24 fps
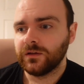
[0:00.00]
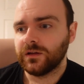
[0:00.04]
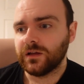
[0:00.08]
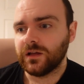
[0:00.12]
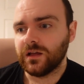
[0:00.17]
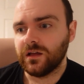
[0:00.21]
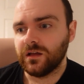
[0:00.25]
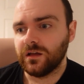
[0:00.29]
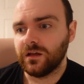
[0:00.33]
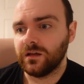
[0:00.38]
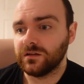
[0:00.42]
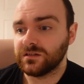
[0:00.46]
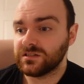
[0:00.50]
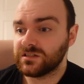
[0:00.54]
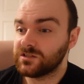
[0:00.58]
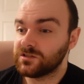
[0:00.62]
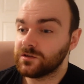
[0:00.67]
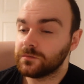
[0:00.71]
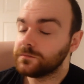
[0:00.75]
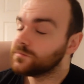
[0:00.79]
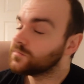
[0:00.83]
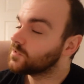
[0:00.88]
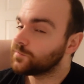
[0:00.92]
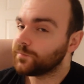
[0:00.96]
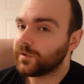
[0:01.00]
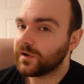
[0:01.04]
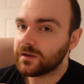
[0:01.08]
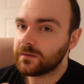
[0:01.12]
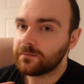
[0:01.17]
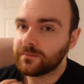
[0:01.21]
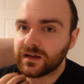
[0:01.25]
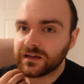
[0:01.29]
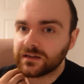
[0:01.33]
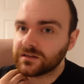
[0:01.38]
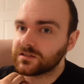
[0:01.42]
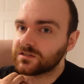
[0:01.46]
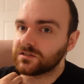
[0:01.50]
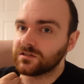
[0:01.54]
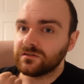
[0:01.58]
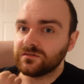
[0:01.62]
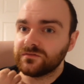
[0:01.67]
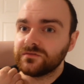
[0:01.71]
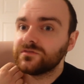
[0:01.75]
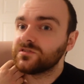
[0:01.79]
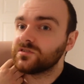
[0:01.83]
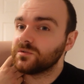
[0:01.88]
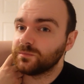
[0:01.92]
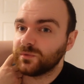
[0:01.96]
uh, some Springbank
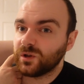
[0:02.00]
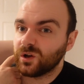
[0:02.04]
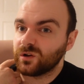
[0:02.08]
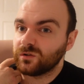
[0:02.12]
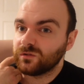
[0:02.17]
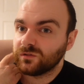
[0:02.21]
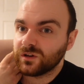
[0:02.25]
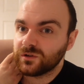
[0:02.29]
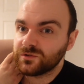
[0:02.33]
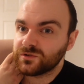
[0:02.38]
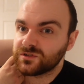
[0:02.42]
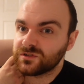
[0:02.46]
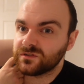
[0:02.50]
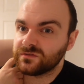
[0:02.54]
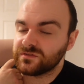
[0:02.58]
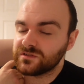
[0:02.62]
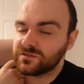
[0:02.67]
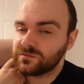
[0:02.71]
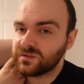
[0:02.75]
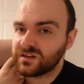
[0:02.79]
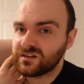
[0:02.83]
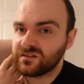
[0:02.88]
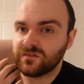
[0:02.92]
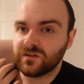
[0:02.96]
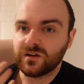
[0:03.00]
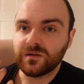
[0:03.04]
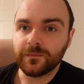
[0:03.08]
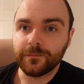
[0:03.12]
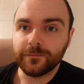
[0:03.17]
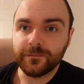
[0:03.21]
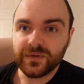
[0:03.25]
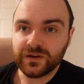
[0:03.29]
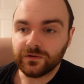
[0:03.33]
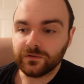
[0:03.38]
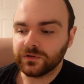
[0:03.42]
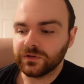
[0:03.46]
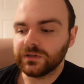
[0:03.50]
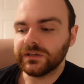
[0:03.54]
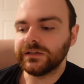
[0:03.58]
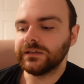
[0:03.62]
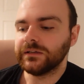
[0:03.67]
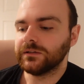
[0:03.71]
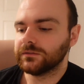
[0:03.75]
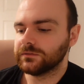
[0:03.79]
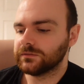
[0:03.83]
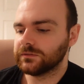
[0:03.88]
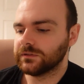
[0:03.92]
stuff, some Longrow stuff as well, very minerally,